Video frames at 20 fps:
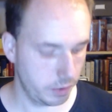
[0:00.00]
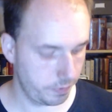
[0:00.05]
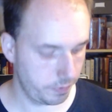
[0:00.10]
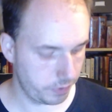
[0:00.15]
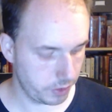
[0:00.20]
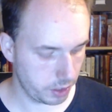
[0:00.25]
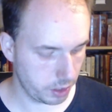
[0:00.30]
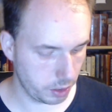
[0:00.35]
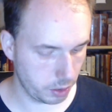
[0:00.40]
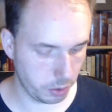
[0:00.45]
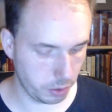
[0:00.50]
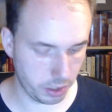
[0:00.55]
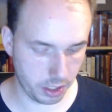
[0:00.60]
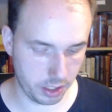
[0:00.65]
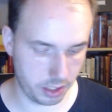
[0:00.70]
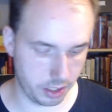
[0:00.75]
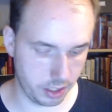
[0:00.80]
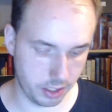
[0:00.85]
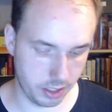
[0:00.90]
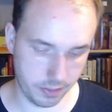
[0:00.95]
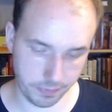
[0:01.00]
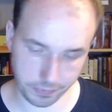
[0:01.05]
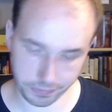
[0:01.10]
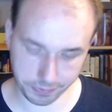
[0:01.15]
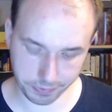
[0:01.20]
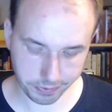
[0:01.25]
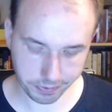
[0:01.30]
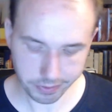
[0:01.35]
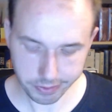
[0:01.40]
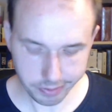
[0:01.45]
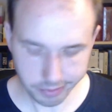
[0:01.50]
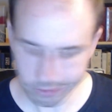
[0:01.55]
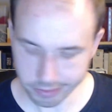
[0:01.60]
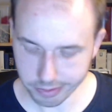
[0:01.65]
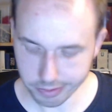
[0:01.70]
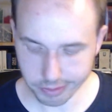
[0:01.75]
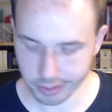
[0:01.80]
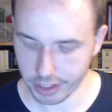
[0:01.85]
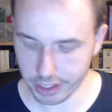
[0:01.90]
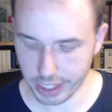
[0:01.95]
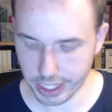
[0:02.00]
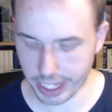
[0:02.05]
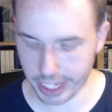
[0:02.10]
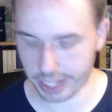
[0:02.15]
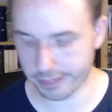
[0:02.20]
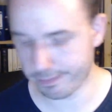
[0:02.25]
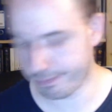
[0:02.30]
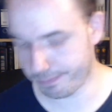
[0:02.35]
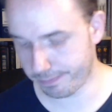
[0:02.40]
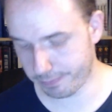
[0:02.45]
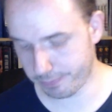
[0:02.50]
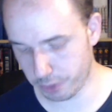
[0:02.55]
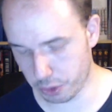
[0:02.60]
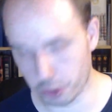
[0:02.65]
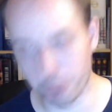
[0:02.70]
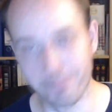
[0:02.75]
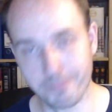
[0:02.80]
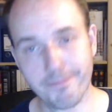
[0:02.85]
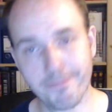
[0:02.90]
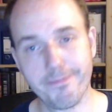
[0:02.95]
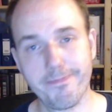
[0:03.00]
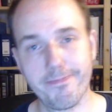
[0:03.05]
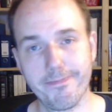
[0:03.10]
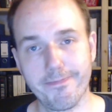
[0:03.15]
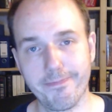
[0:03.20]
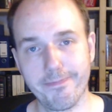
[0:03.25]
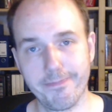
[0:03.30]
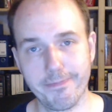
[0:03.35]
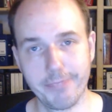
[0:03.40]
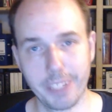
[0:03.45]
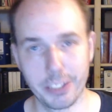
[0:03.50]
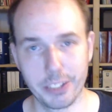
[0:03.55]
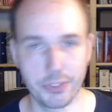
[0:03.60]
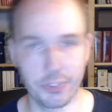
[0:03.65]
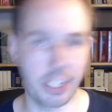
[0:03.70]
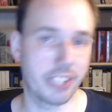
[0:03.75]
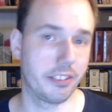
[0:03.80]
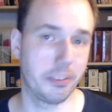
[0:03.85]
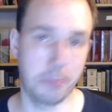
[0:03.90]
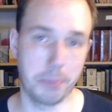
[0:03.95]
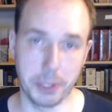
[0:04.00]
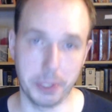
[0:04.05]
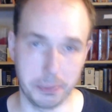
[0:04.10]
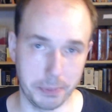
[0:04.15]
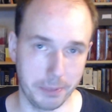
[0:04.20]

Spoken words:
over, yeah, as fast as possible.